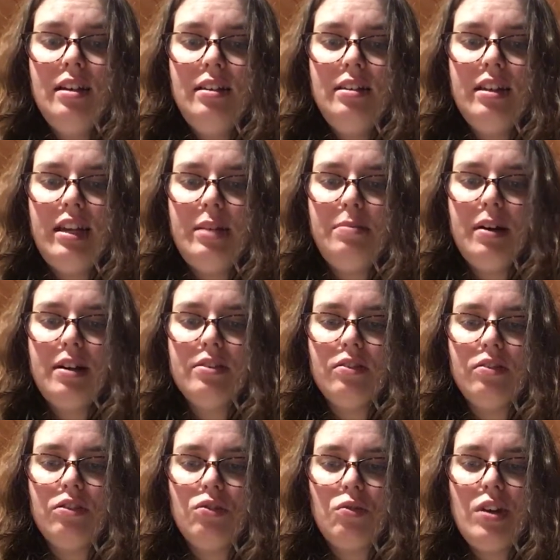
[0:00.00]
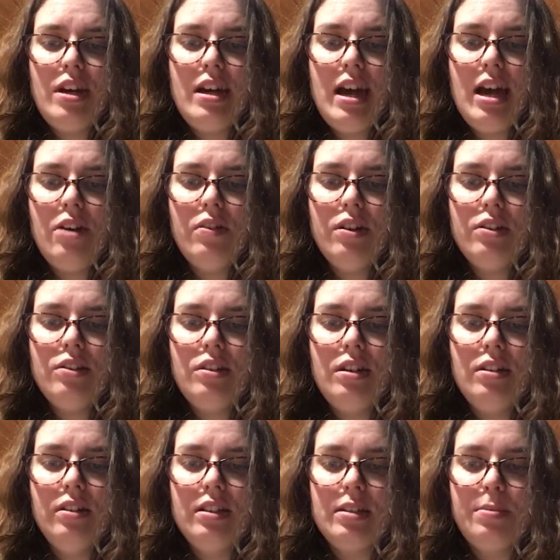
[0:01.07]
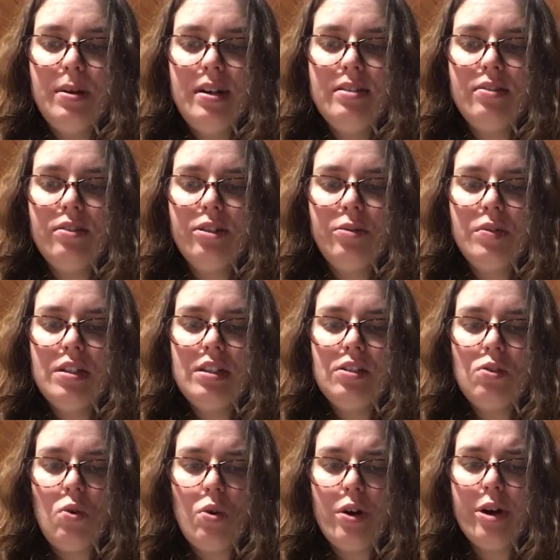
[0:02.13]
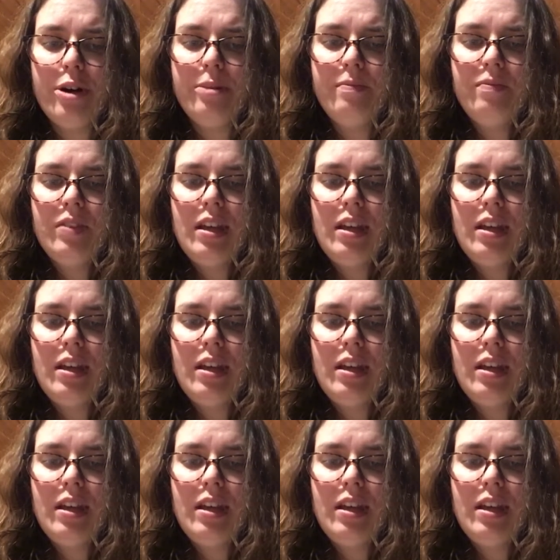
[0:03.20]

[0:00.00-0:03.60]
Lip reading: Then he puzzled 3 hours till his puzzler was sore.